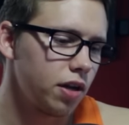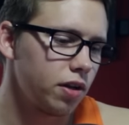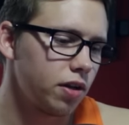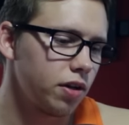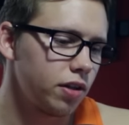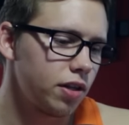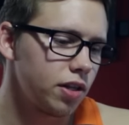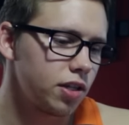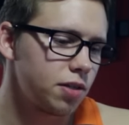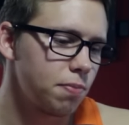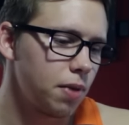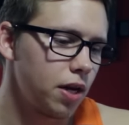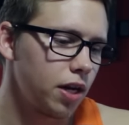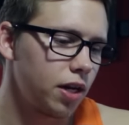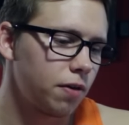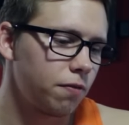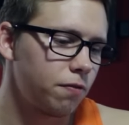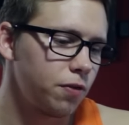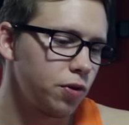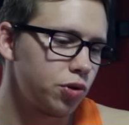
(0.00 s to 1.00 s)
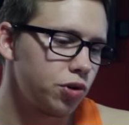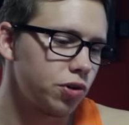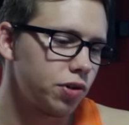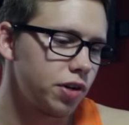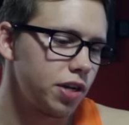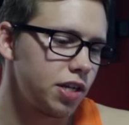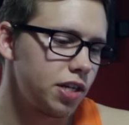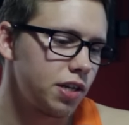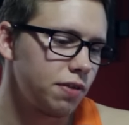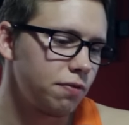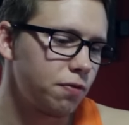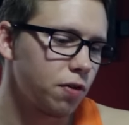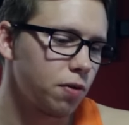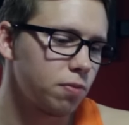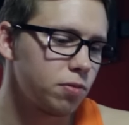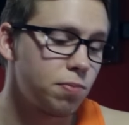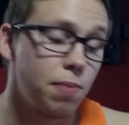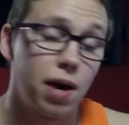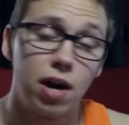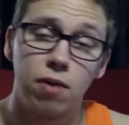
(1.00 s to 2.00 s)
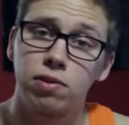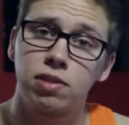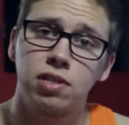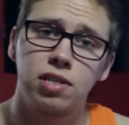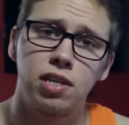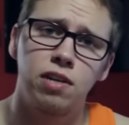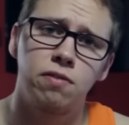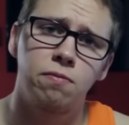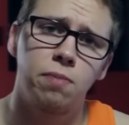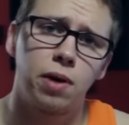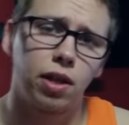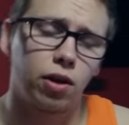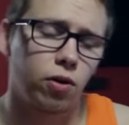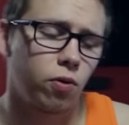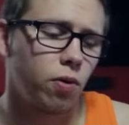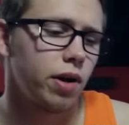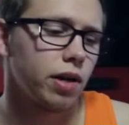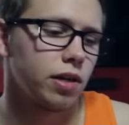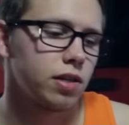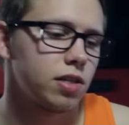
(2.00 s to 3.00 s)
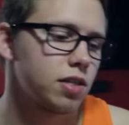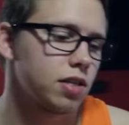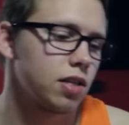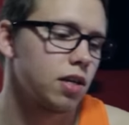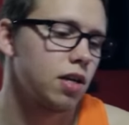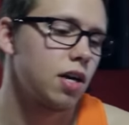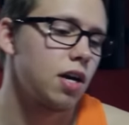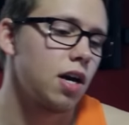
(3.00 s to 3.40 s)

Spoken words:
Could this make future DC films better received by the critics?